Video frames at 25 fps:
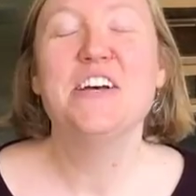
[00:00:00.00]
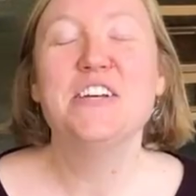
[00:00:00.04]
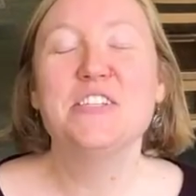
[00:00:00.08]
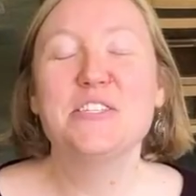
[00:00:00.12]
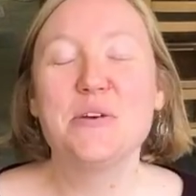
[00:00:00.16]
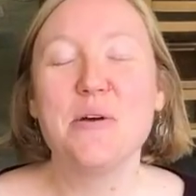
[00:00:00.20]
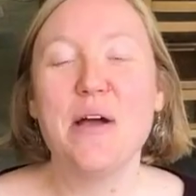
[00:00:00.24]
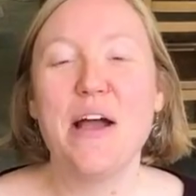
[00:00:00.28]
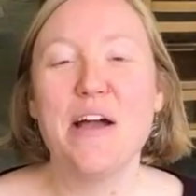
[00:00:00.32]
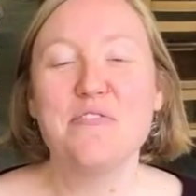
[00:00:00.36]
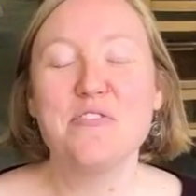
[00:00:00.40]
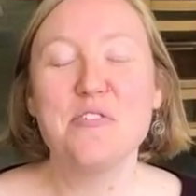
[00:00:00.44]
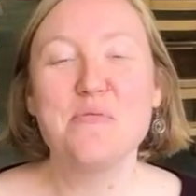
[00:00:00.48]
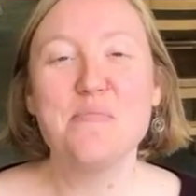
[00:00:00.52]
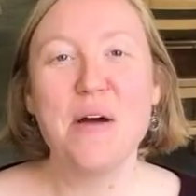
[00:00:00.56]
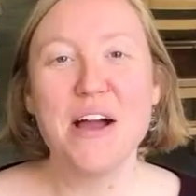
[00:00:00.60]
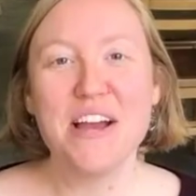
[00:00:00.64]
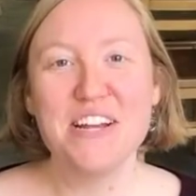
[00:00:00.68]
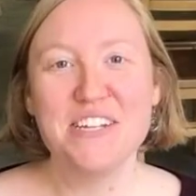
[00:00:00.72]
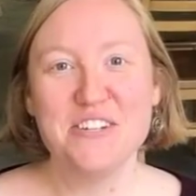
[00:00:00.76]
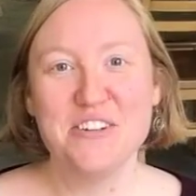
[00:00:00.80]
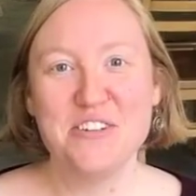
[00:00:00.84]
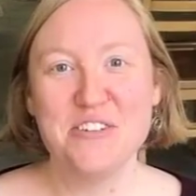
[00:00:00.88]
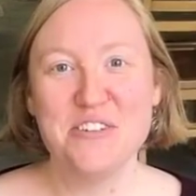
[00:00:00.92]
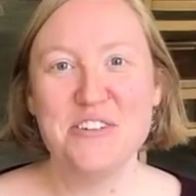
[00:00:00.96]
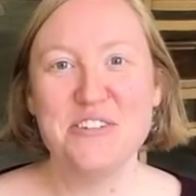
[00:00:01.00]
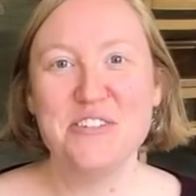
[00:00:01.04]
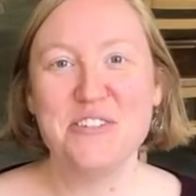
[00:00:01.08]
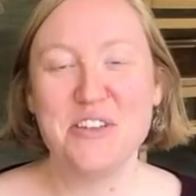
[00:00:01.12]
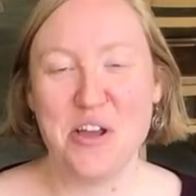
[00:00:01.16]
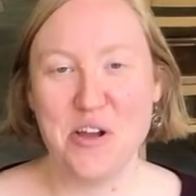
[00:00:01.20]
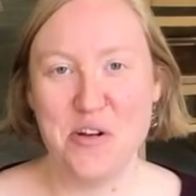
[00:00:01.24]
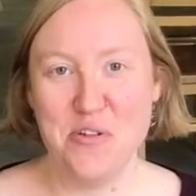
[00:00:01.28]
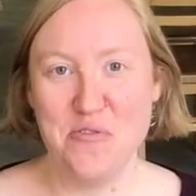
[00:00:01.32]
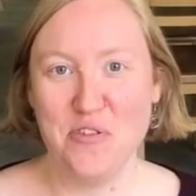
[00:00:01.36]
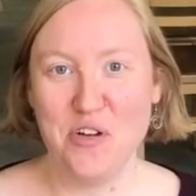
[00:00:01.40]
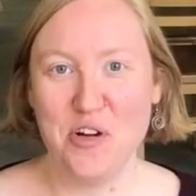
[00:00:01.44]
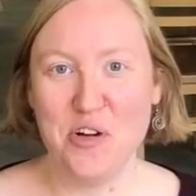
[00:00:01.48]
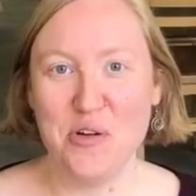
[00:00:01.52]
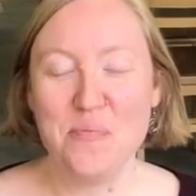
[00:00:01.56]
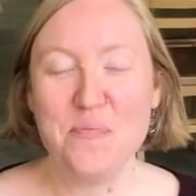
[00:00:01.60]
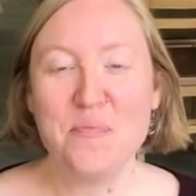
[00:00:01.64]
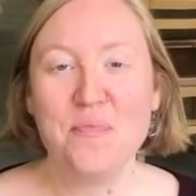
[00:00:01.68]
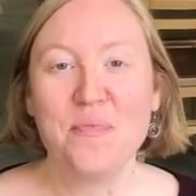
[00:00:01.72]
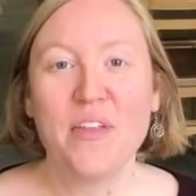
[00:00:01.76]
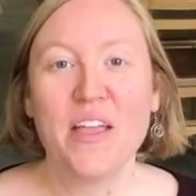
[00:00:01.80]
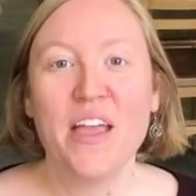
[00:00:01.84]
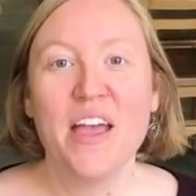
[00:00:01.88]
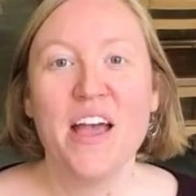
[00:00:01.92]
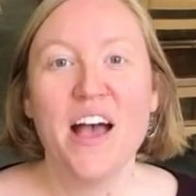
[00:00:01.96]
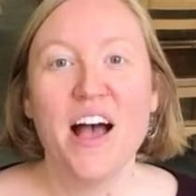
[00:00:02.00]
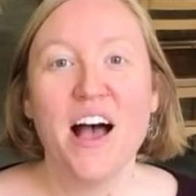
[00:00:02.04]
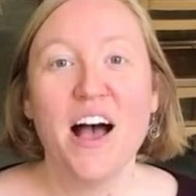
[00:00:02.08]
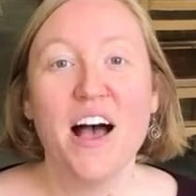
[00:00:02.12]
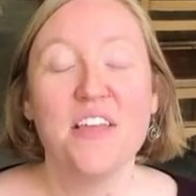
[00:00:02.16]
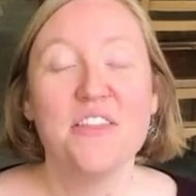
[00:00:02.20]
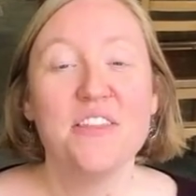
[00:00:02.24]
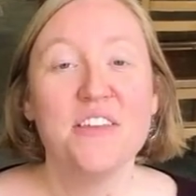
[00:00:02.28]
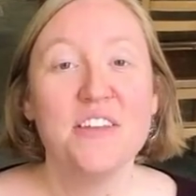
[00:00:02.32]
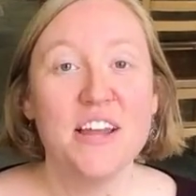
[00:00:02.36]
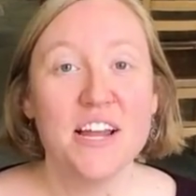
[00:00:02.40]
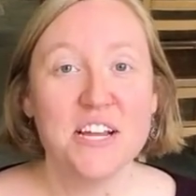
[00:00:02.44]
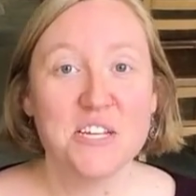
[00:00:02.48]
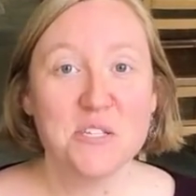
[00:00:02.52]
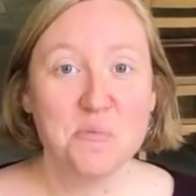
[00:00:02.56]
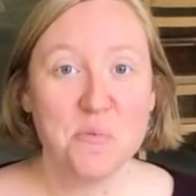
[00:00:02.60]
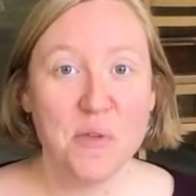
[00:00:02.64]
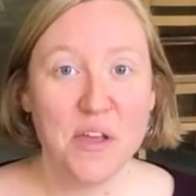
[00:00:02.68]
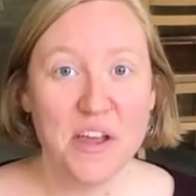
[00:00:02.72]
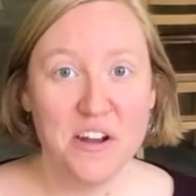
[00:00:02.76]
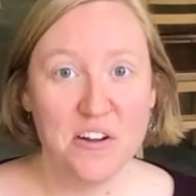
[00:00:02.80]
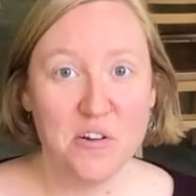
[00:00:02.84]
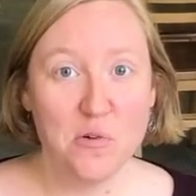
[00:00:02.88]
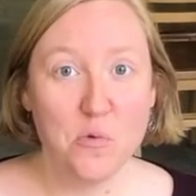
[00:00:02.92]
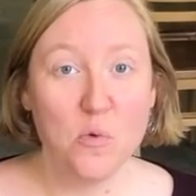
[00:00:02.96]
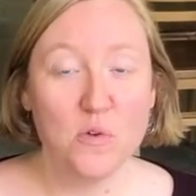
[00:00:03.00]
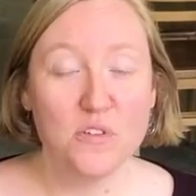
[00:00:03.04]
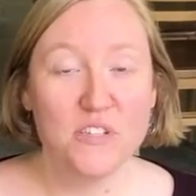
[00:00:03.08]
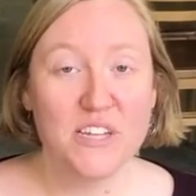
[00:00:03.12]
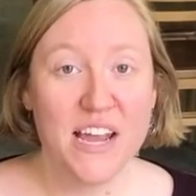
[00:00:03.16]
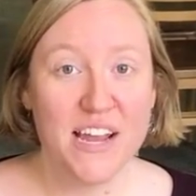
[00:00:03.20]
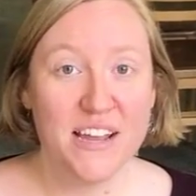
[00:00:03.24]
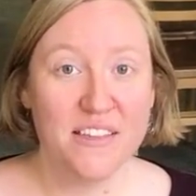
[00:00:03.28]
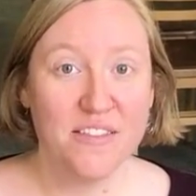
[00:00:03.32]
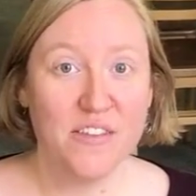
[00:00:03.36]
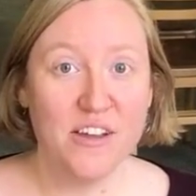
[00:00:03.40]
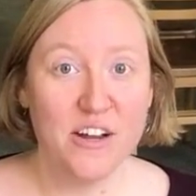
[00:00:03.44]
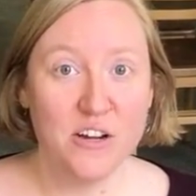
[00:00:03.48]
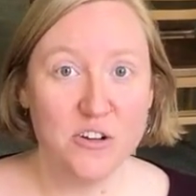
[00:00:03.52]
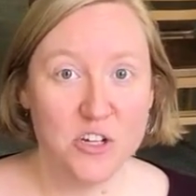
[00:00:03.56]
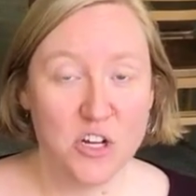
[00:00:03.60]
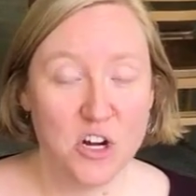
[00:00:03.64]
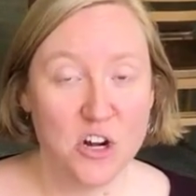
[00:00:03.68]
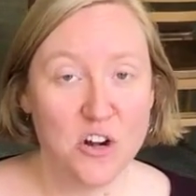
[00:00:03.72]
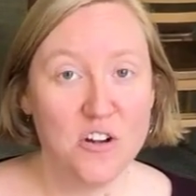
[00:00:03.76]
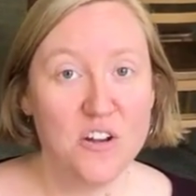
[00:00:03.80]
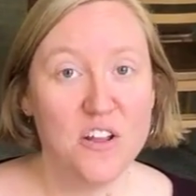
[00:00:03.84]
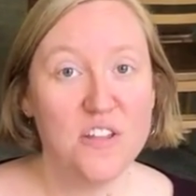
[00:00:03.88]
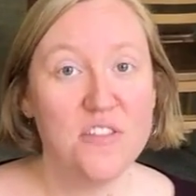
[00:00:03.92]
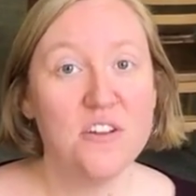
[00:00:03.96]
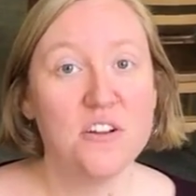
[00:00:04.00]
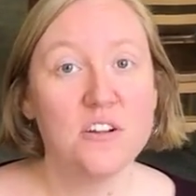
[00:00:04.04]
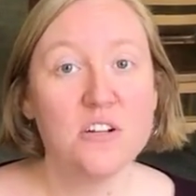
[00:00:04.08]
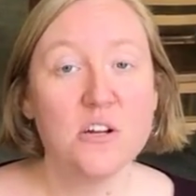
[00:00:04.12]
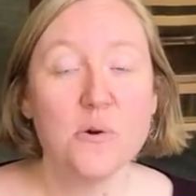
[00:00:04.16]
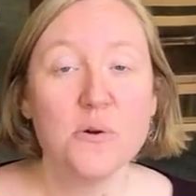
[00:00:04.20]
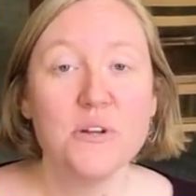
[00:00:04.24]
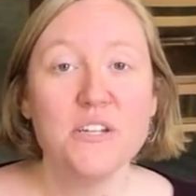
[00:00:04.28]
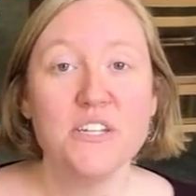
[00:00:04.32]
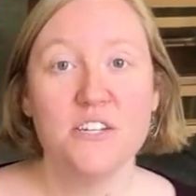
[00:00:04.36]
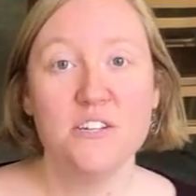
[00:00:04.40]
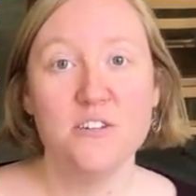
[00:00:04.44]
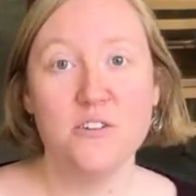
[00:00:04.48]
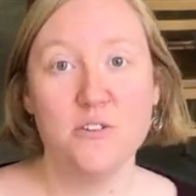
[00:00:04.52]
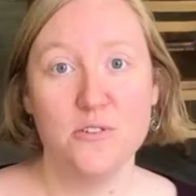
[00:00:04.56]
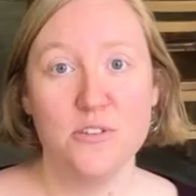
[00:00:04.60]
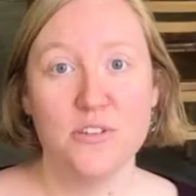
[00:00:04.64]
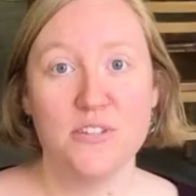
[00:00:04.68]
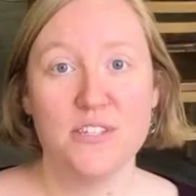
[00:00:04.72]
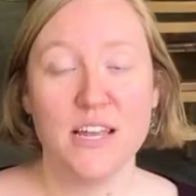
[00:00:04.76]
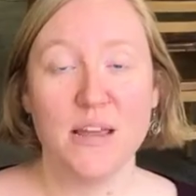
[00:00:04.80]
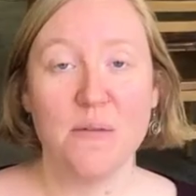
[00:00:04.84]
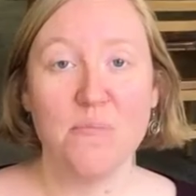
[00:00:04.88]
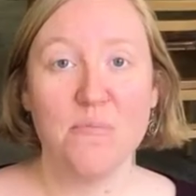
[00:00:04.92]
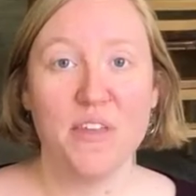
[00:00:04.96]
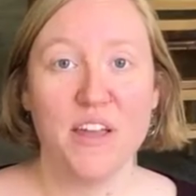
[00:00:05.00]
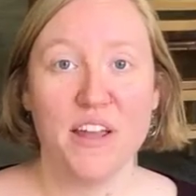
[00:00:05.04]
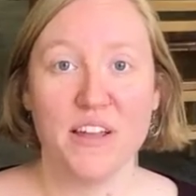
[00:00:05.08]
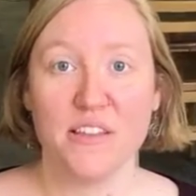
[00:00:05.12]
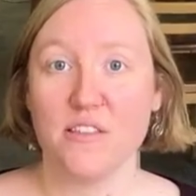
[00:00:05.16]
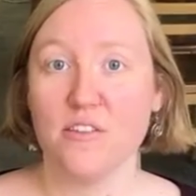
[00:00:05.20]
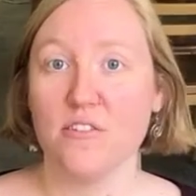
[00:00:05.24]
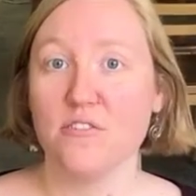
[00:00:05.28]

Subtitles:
So after my turn is over, the next player will take their turn and they're going to do the same thing.